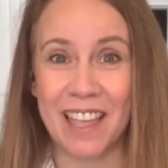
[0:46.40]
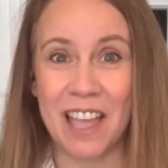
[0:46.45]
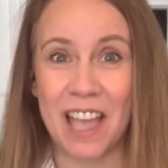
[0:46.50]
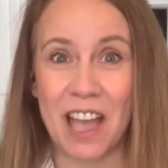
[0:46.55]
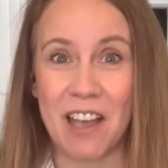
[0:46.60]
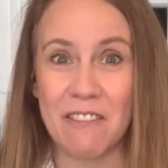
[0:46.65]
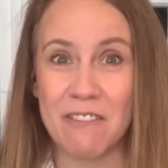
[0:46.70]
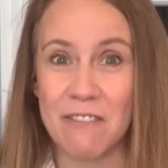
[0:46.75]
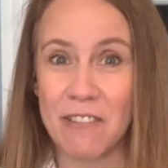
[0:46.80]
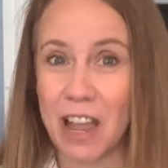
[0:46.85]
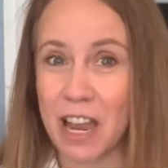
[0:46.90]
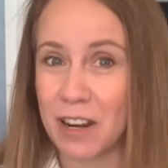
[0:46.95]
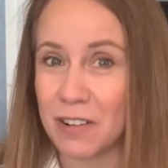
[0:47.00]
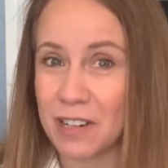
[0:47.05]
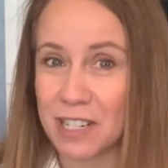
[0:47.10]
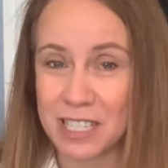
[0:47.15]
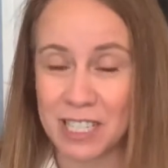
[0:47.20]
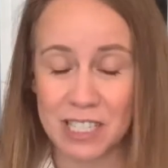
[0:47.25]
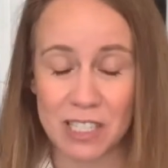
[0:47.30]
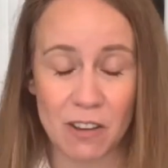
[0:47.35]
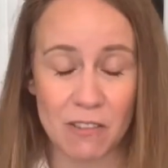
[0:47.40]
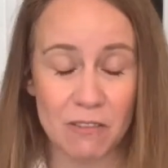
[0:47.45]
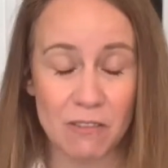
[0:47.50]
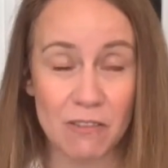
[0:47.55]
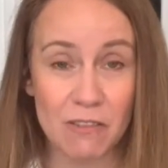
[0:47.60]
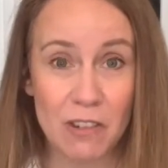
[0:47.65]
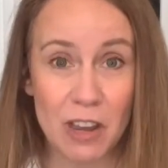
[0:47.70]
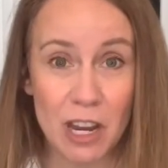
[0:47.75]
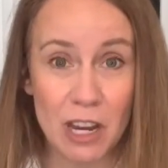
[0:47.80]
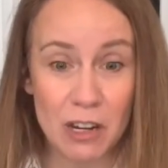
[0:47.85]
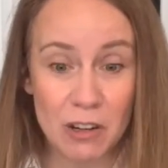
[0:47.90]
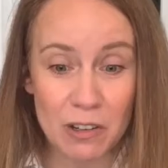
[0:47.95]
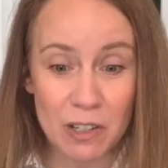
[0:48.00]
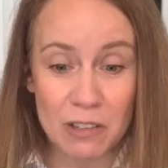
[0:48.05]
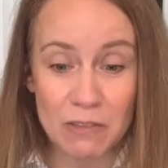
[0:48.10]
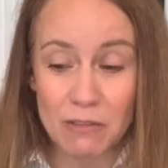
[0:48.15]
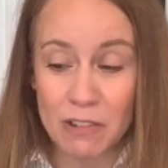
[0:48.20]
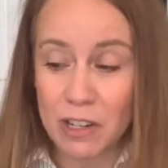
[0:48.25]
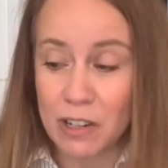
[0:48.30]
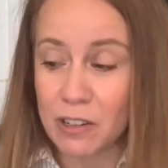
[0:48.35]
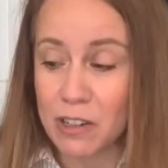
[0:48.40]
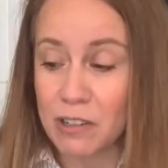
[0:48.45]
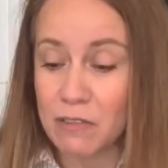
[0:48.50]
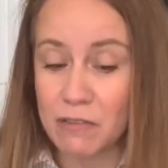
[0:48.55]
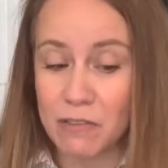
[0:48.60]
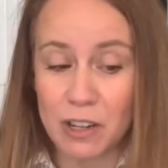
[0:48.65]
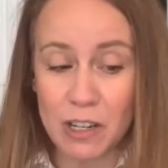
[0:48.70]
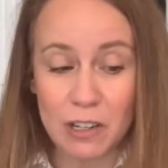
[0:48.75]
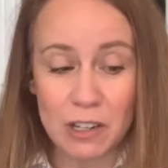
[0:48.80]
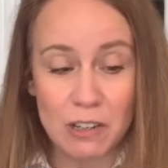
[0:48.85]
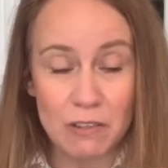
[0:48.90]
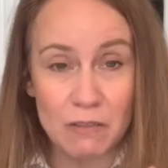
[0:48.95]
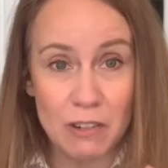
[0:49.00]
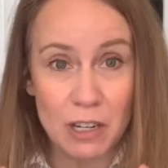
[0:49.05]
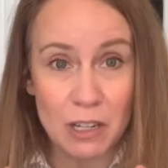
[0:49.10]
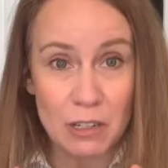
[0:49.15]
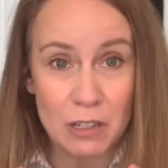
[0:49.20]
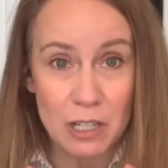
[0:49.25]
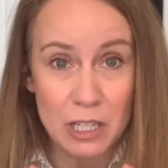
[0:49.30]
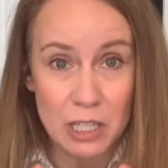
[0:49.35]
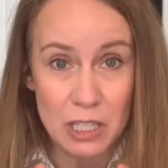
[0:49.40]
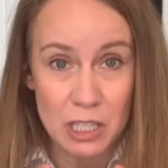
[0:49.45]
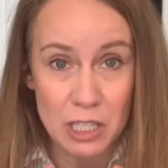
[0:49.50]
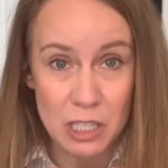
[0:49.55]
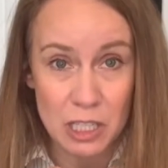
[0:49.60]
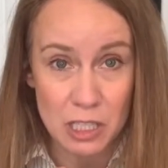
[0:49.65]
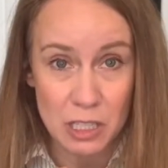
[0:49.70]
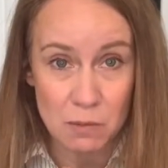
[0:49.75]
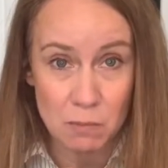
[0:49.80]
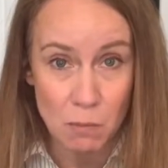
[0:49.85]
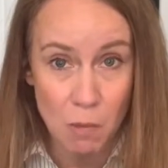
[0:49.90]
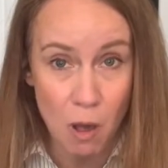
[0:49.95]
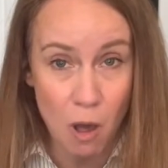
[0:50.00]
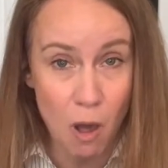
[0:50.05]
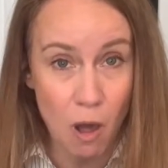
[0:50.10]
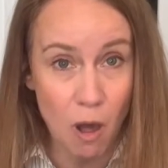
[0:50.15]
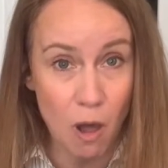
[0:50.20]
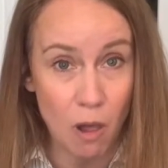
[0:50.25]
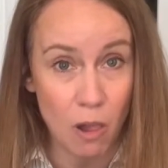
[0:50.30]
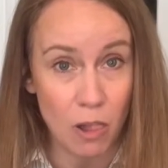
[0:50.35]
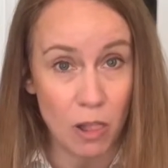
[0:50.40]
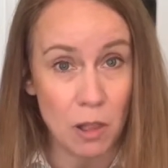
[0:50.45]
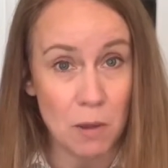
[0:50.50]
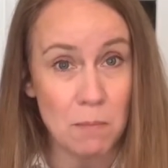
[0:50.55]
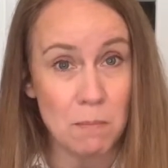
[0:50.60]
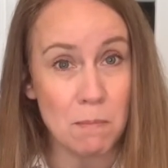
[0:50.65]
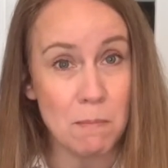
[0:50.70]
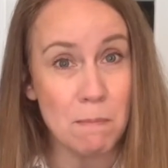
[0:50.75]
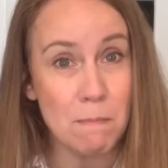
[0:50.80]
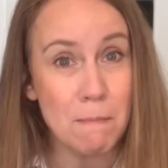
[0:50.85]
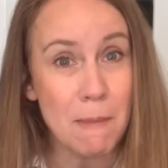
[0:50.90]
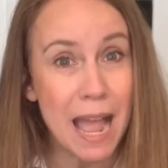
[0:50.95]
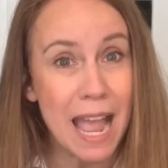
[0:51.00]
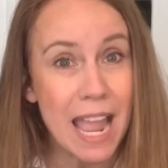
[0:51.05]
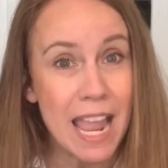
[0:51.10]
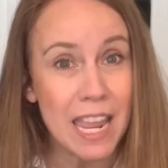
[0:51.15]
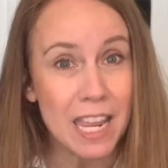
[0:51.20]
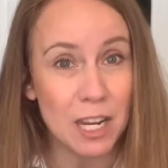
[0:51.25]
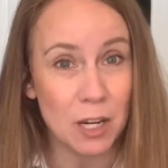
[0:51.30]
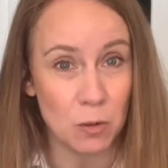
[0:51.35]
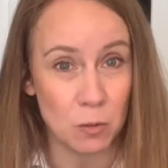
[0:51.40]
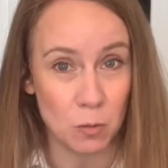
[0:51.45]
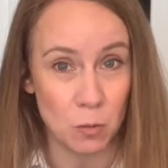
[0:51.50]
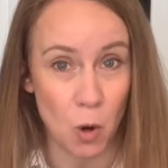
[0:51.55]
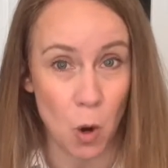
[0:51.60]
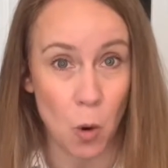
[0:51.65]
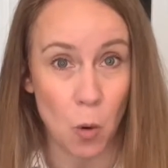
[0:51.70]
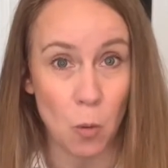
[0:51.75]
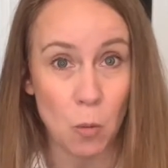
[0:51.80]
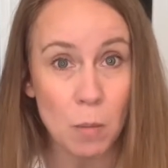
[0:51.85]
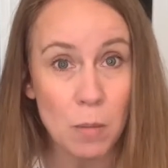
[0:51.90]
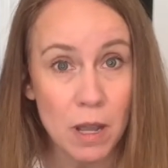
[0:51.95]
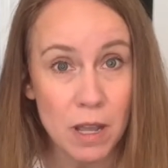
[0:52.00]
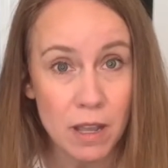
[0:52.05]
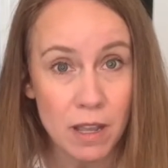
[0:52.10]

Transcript: A virus is a very small microbe.